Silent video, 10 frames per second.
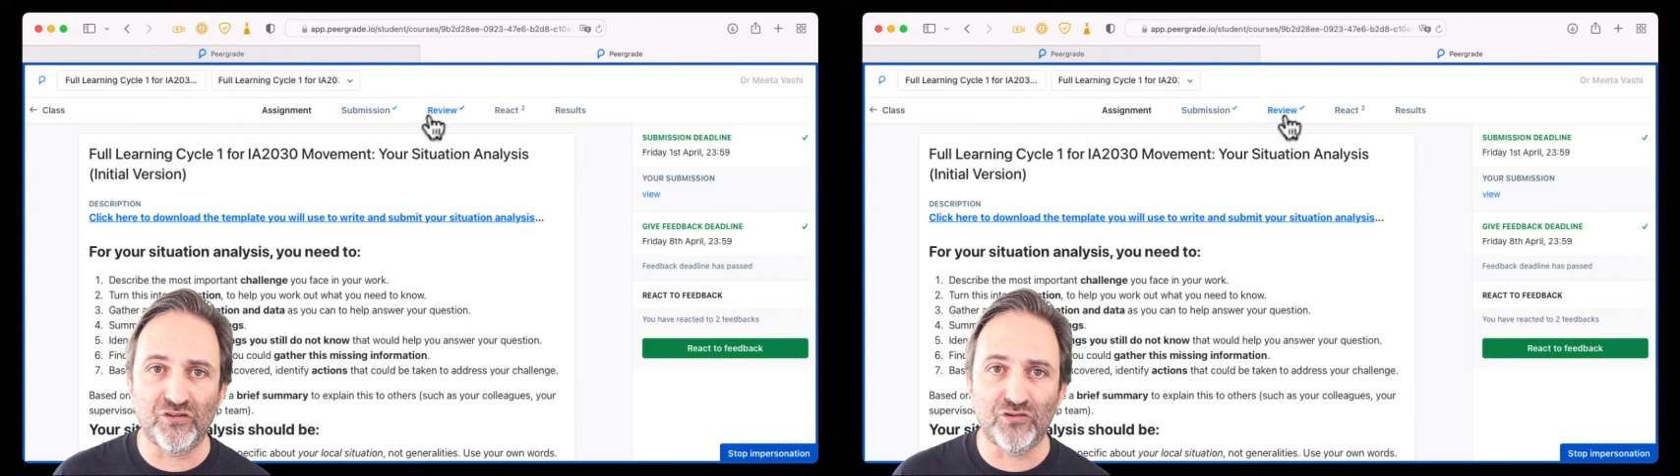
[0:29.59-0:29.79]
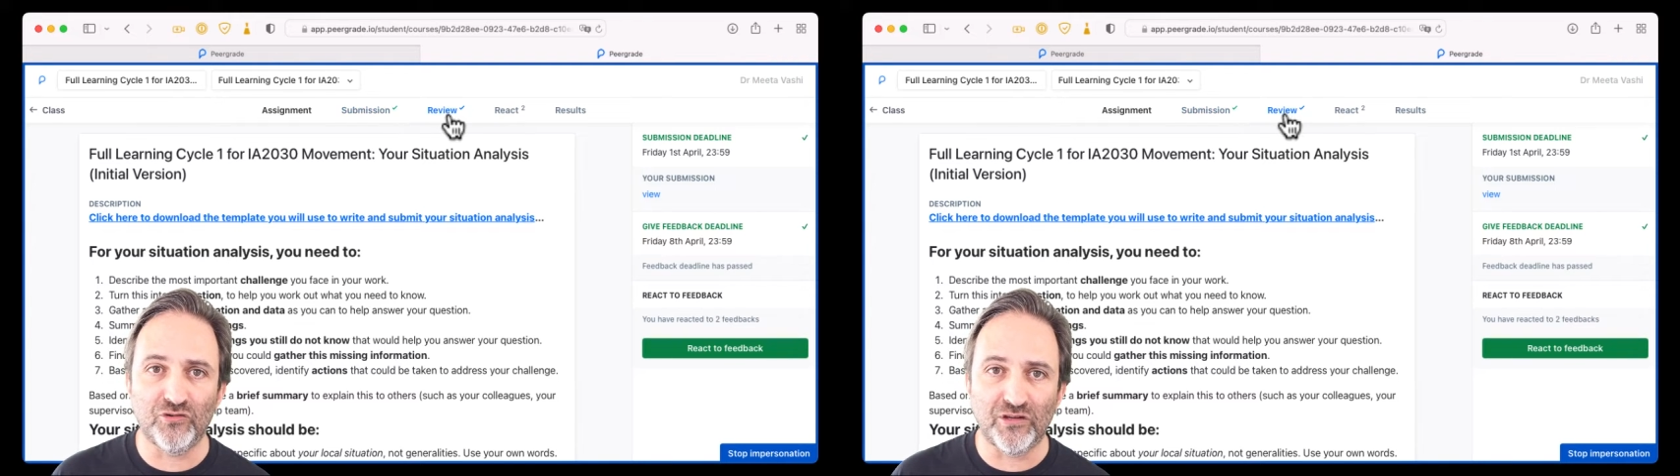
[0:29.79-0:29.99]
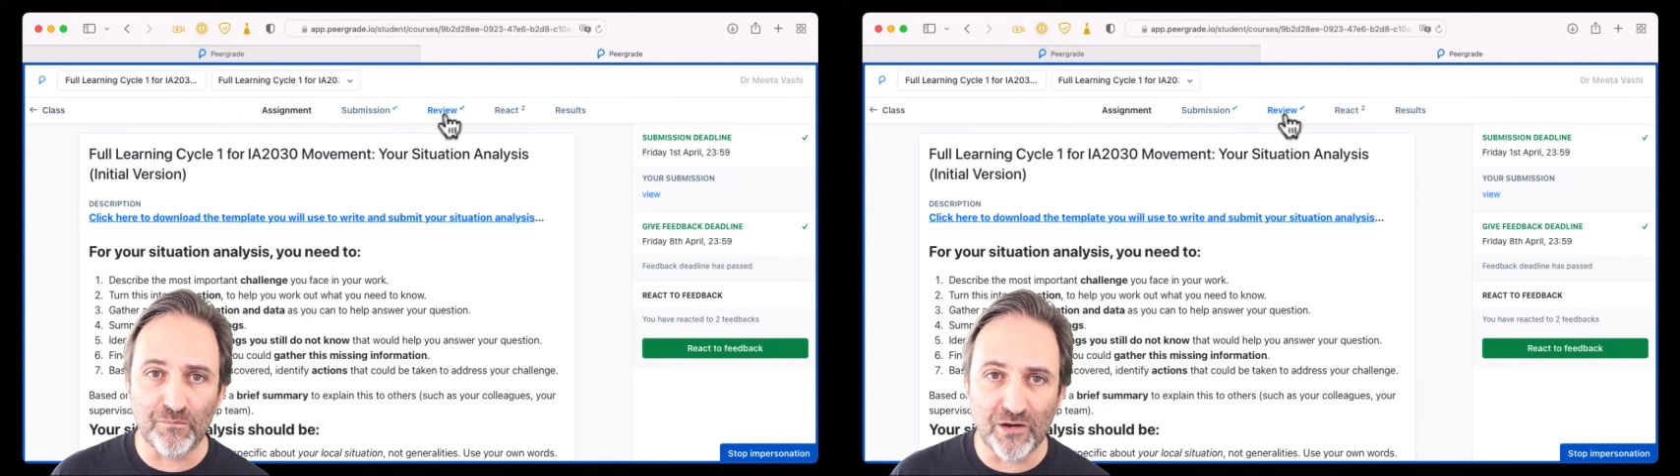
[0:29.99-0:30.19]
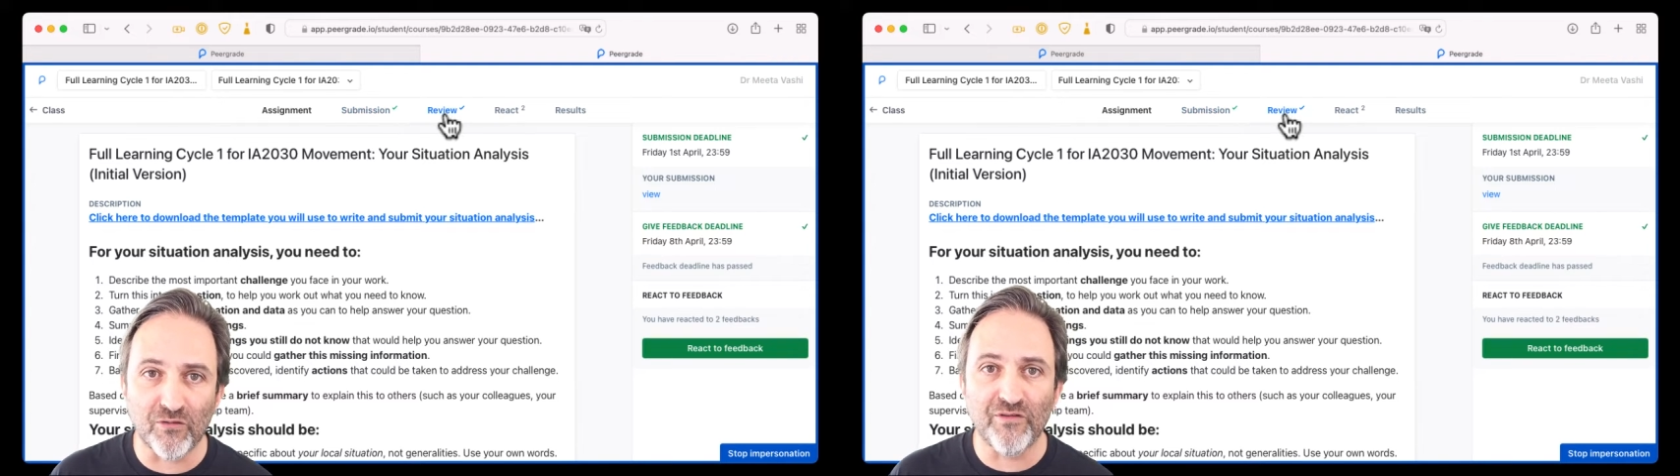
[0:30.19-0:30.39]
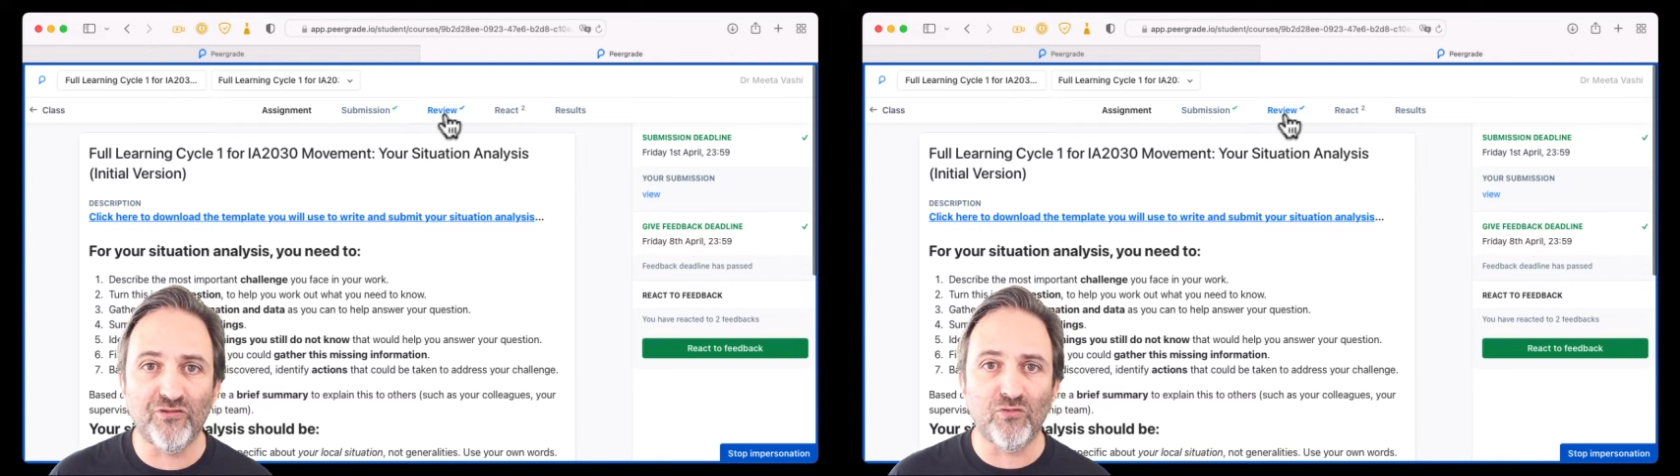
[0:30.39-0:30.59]
you did peer
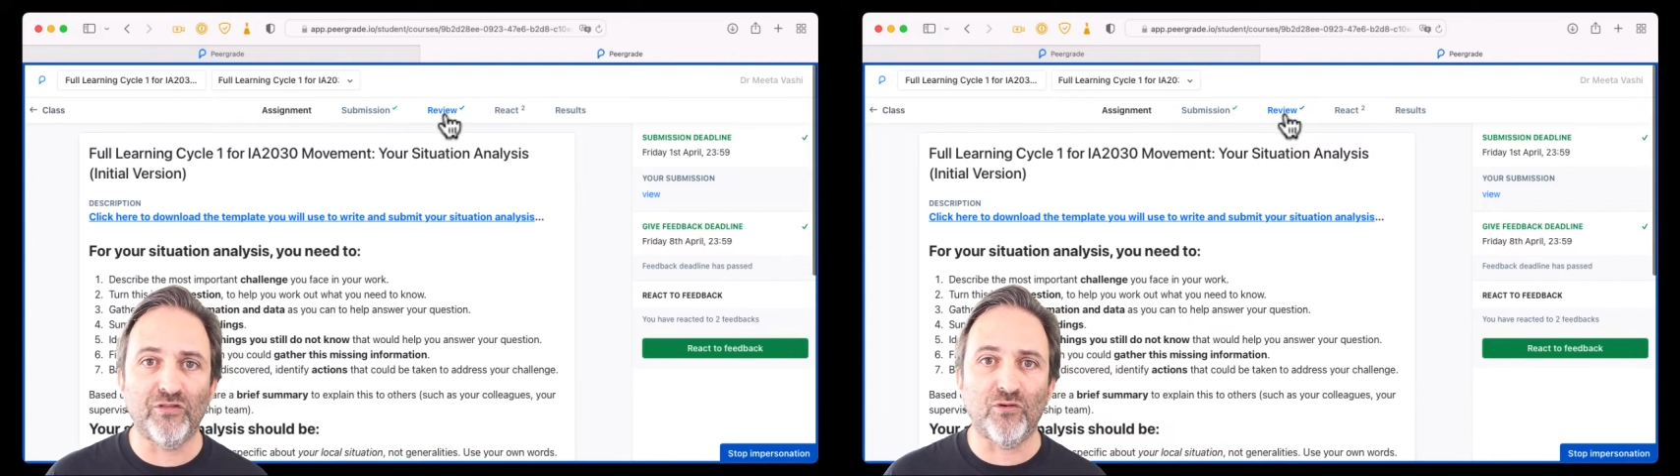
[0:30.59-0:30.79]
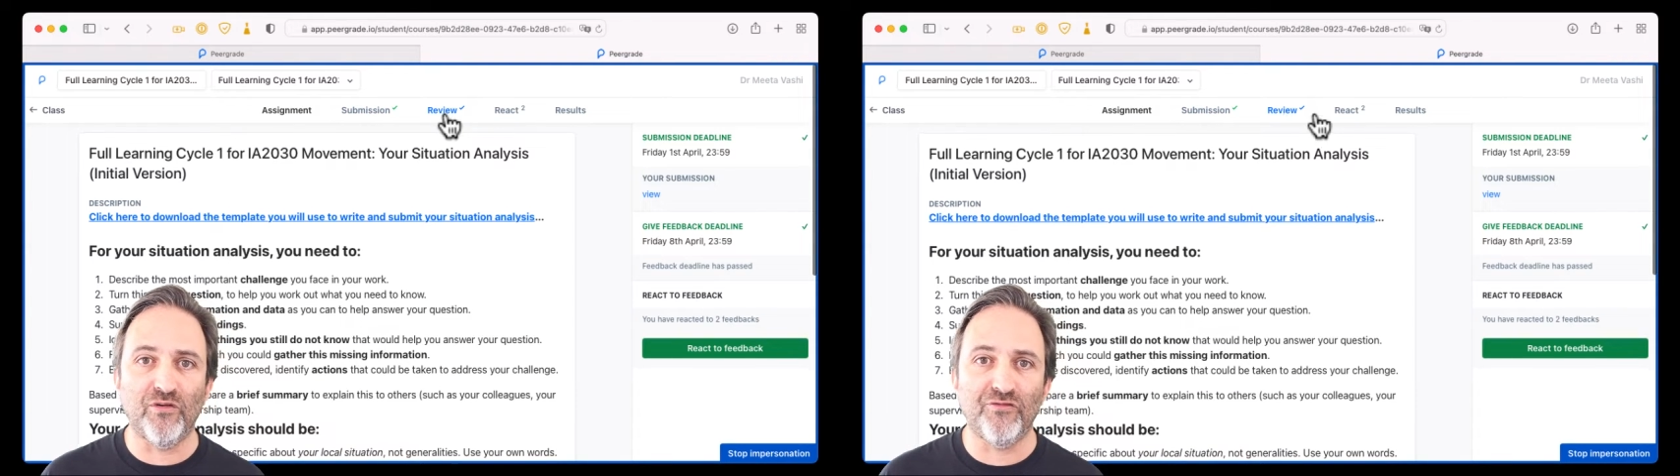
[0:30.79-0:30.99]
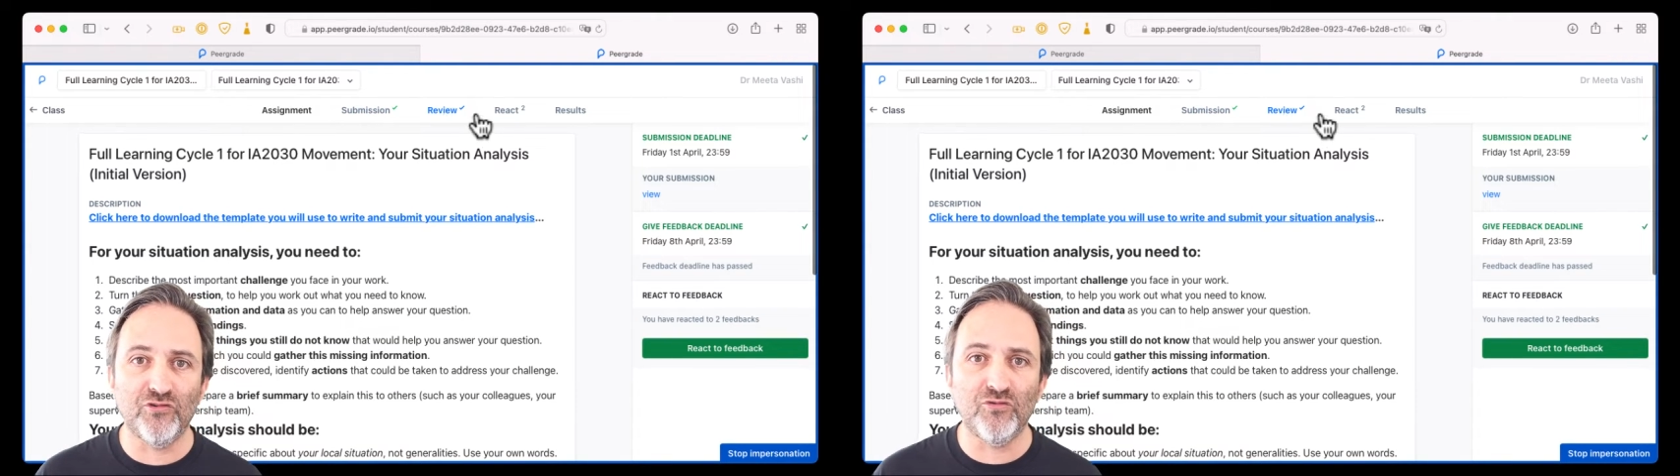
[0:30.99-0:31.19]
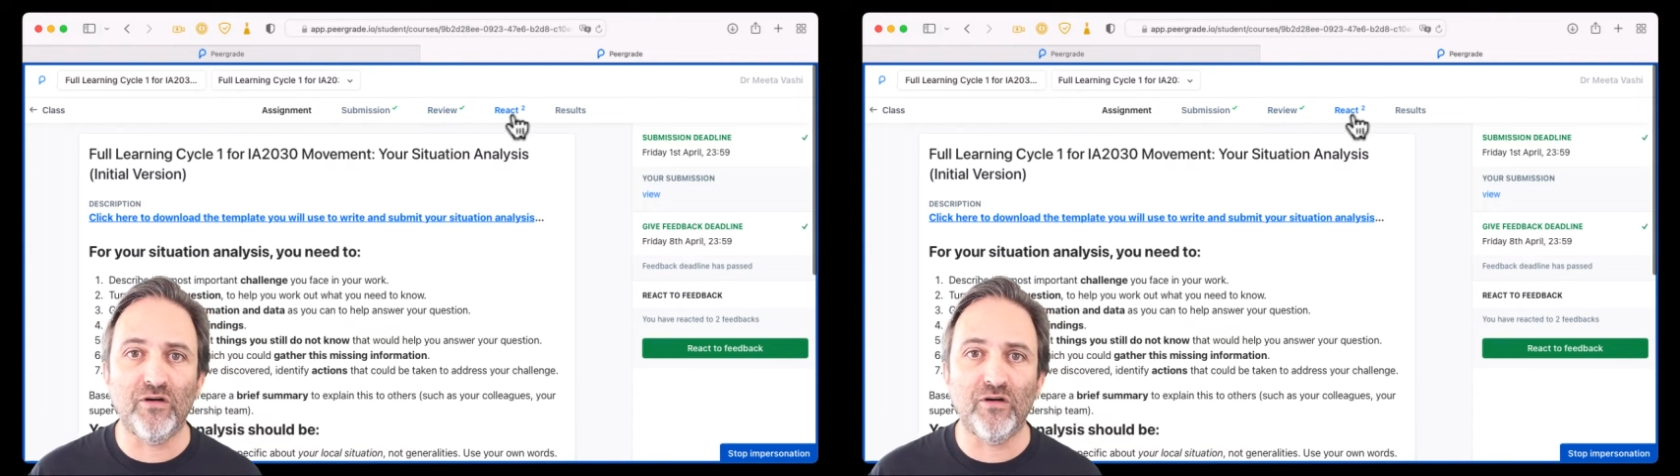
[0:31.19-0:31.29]
review under review,